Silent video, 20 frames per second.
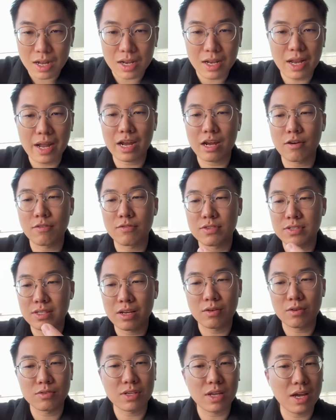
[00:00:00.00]
a lack of
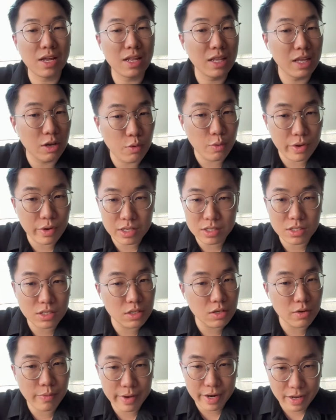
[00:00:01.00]
sell side
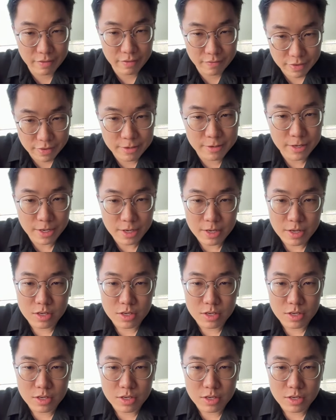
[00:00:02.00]
liquidity or whatever.